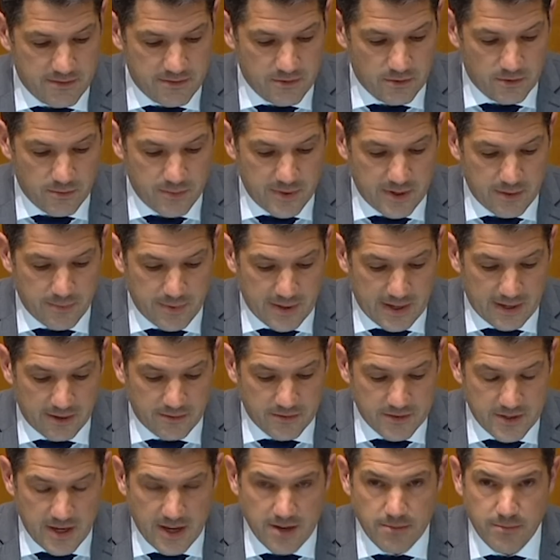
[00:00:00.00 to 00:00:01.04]
for the better part
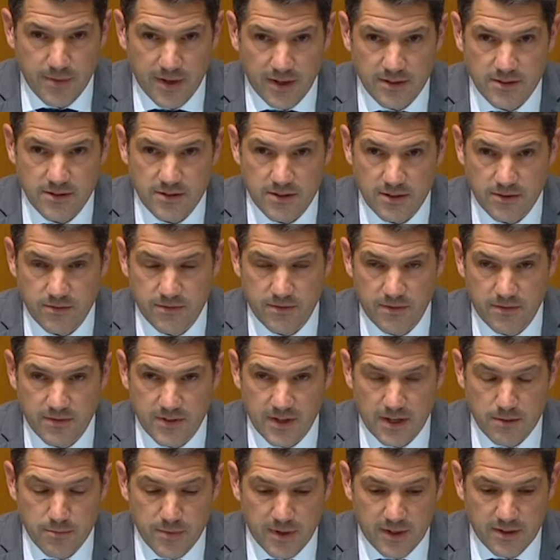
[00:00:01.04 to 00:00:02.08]
of 10 minutes,
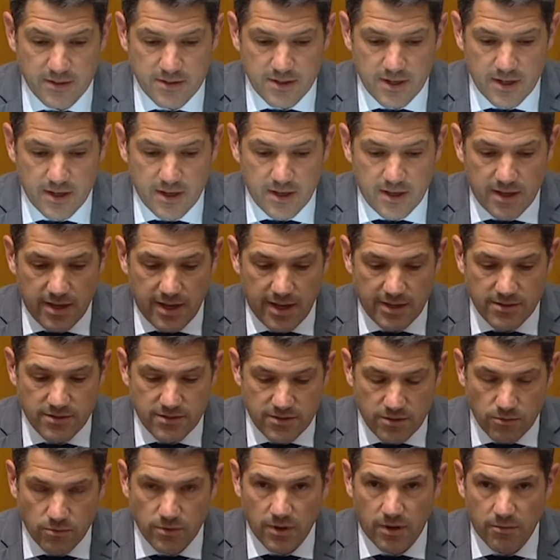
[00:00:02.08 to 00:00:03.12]
15 minutes, and
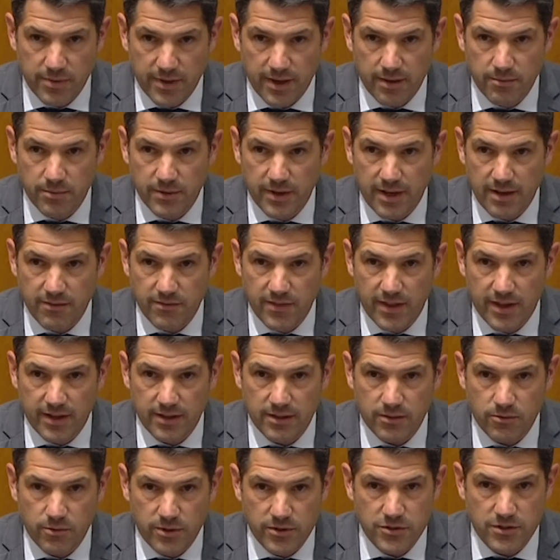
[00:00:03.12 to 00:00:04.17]
still not be able to have
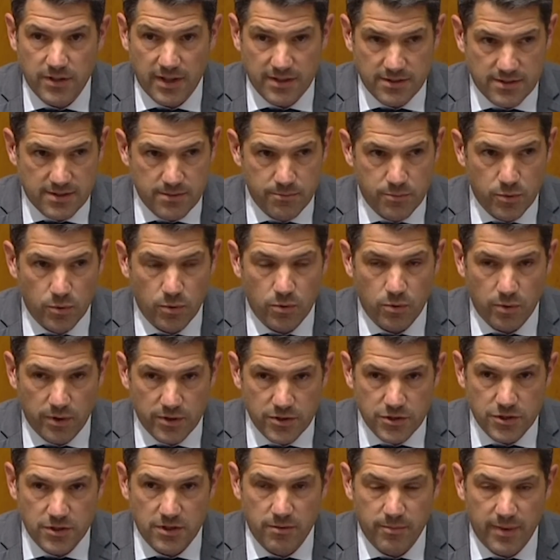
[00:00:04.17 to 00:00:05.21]
that question, that simple
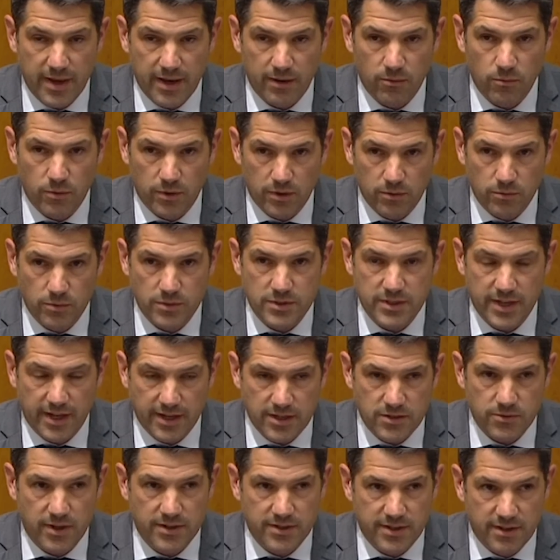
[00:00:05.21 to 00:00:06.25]
question about what it would take
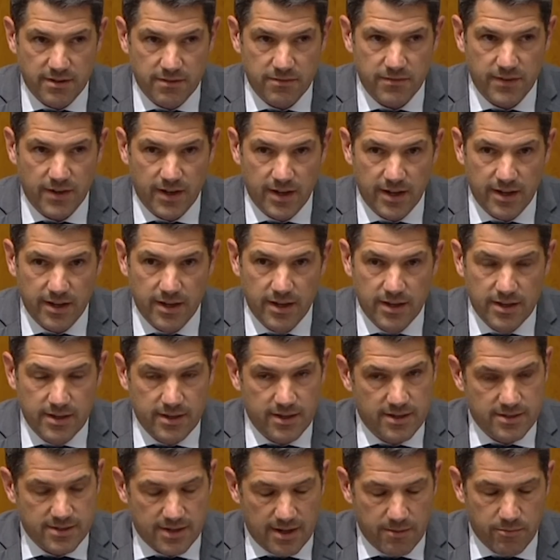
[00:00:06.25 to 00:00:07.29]
to identify
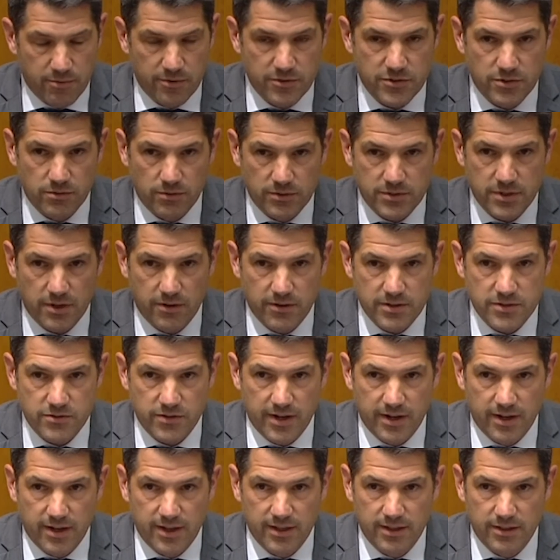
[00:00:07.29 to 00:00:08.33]
as an Aboriginal Torres
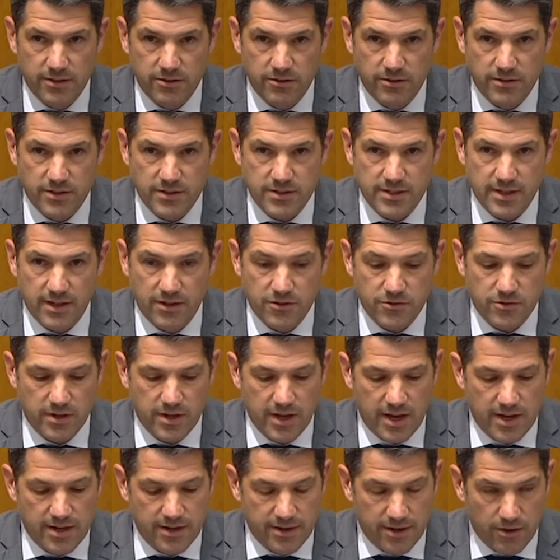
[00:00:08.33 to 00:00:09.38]
Strait Islander in this
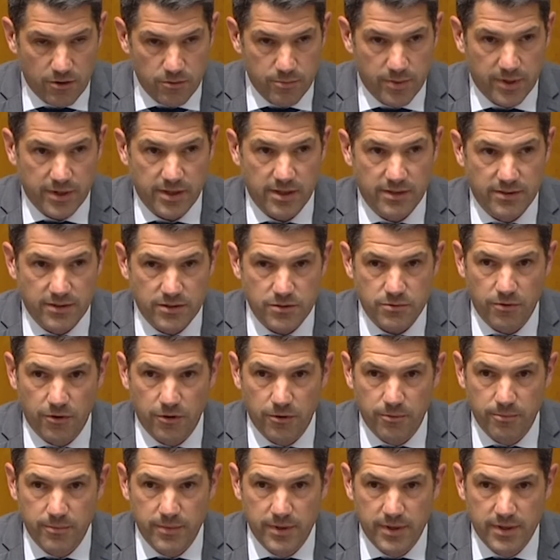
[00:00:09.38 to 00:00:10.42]
country, and nobody in this
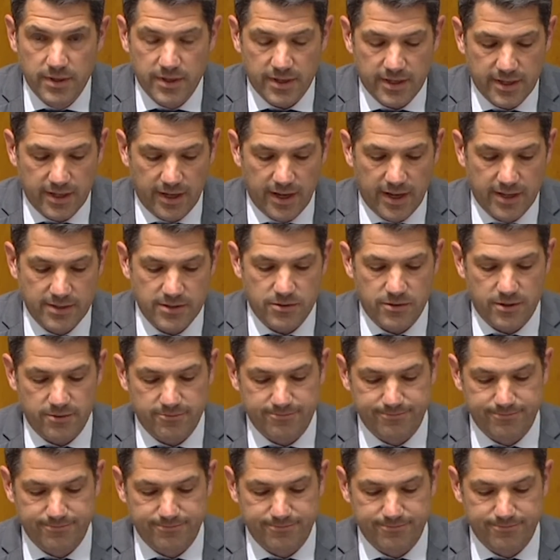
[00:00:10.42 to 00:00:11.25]
room can answer it.